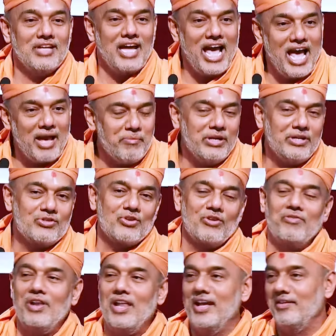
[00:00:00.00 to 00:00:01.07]
habits
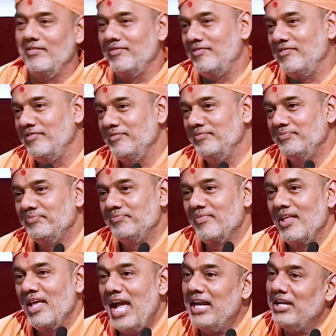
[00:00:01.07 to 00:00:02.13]
of life,
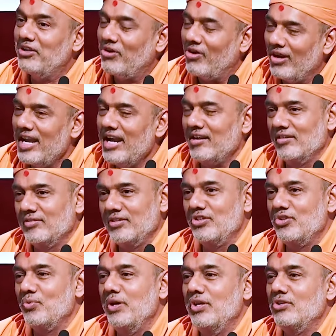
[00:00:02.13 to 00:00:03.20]
and create a
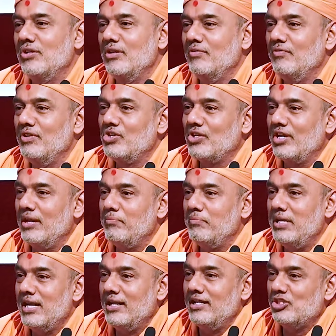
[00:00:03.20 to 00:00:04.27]
situation which can
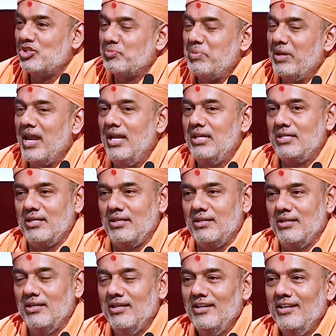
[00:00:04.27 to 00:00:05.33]
be an inspiration,
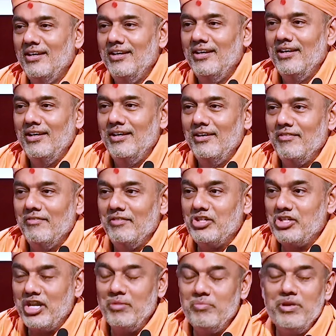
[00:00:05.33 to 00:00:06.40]

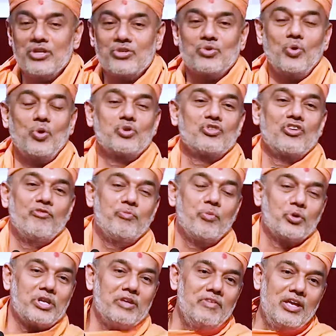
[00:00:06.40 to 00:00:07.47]
which can be a source of
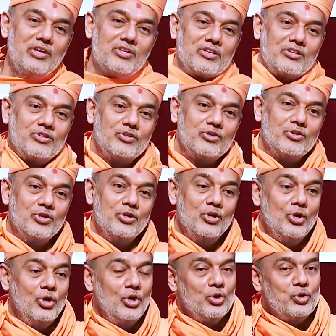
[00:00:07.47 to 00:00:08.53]
motivation
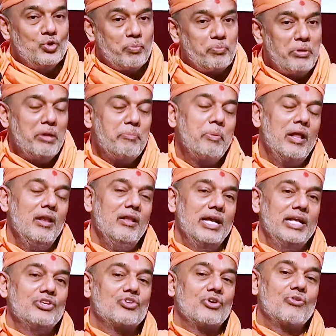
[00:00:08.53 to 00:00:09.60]
to people
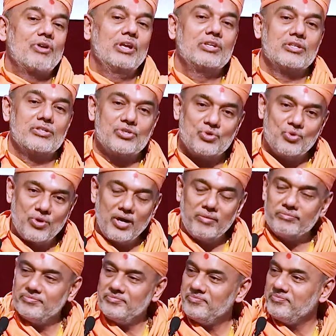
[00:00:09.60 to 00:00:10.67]
and generations to come.